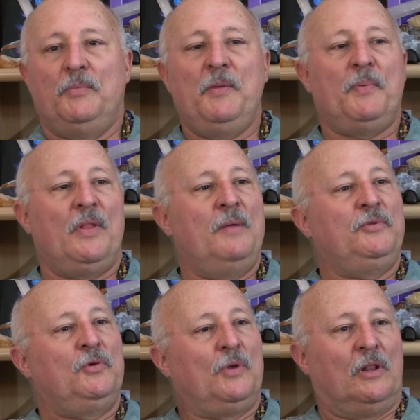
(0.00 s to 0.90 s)
People,
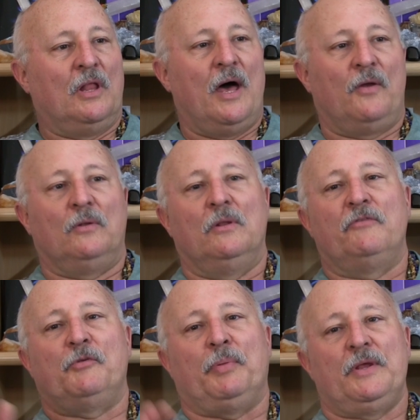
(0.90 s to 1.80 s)
I'm doing a lot all
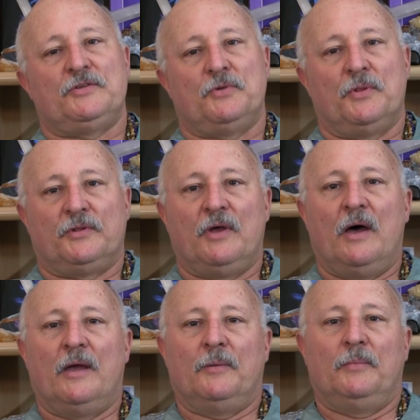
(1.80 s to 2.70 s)
over the place all the
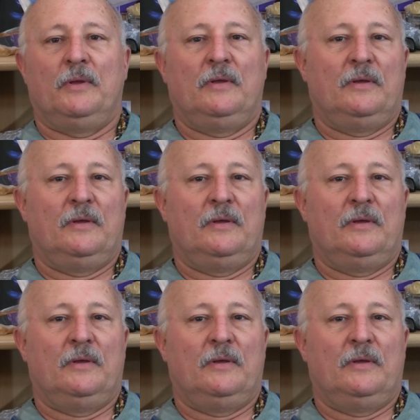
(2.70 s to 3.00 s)
time.